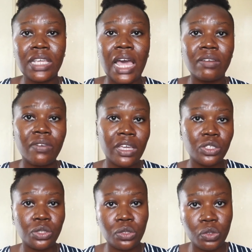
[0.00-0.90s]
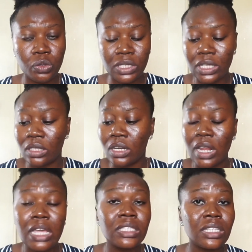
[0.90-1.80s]
are advised to use in the
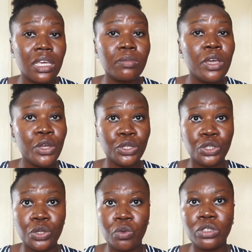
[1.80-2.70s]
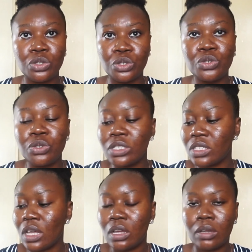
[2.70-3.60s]
nighttime. So you want to use
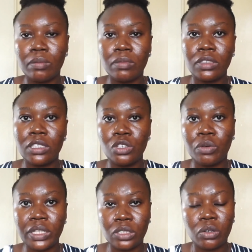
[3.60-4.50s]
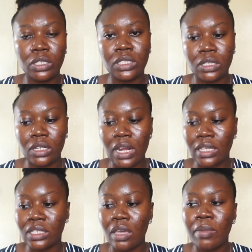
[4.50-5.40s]
your retinoids in the
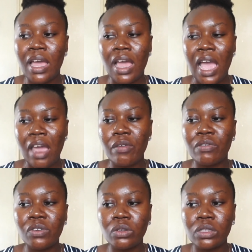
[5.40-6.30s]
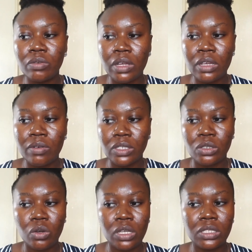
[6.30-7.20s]
nighttime. I reviewed 3
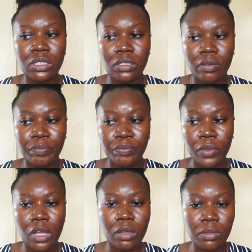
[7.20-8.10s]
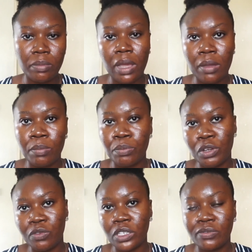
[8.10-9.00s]
retinoids in my
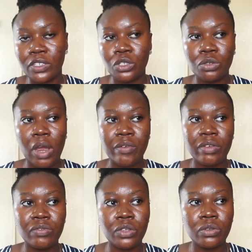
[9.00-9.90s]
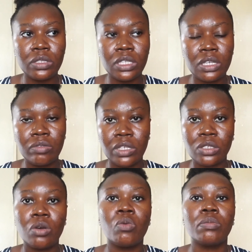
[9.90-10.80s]
previous video. I reviewed the
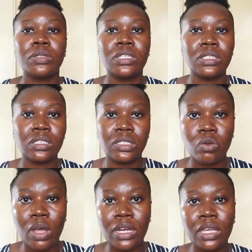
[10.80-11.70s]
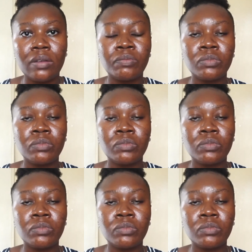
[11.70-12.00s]
retinol 1% in squalene,